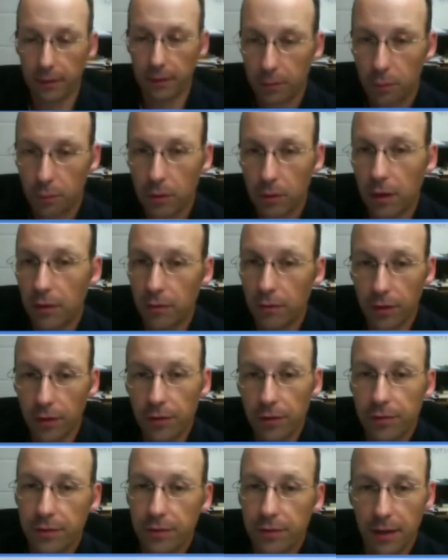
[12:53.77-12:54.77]
Well, real
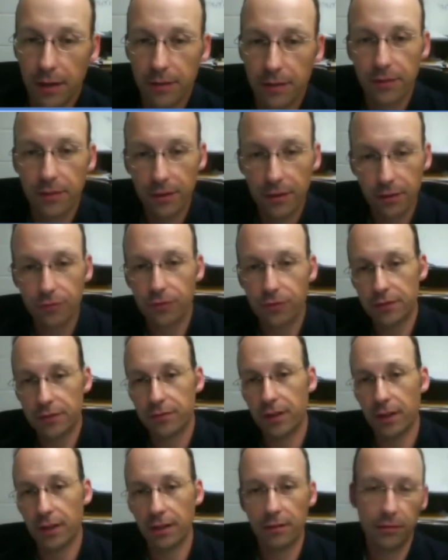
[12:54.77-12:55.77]
science is
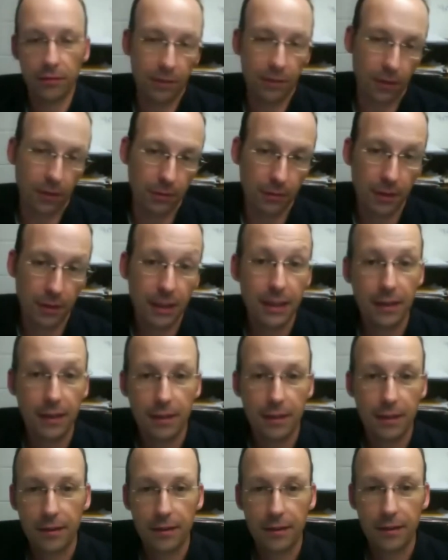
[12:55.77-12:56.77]
frustrating. So,
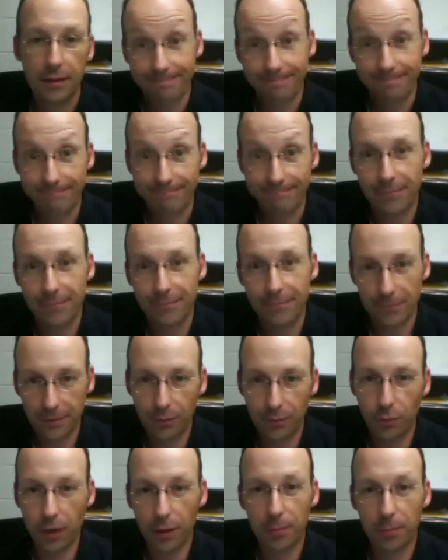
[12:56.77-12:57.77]
welcome